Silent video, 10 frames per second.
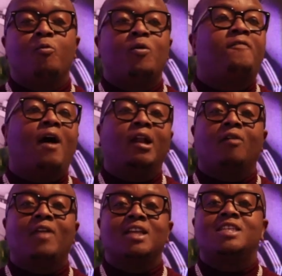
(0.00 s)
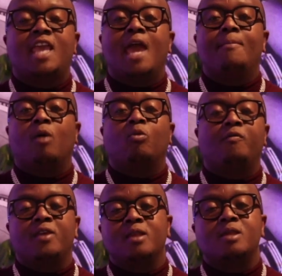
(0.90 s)
We found out that she came out
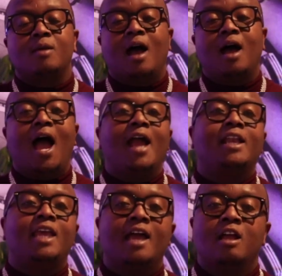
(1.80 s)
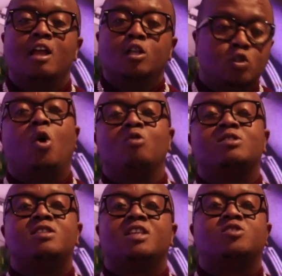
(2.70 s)
with this idea to host this